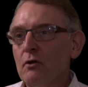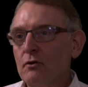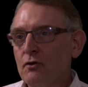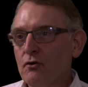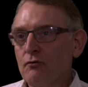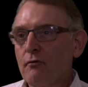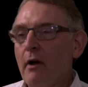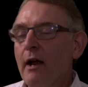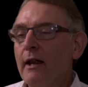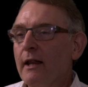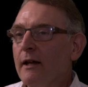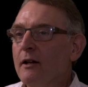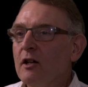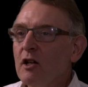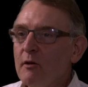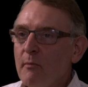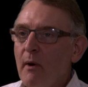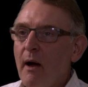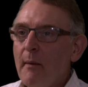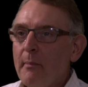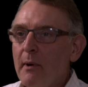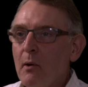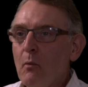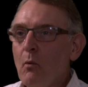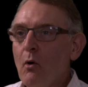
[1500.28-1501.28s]
Australian who
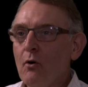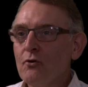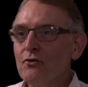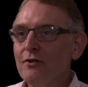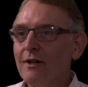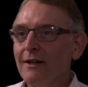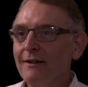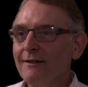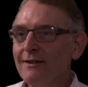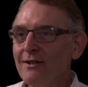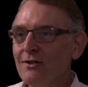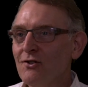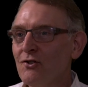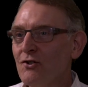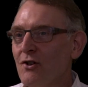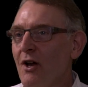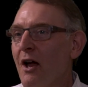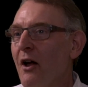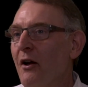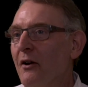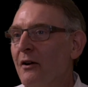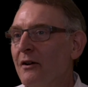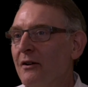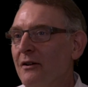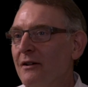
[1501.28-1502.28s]
might be watching this
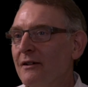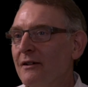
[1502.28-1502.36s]
show?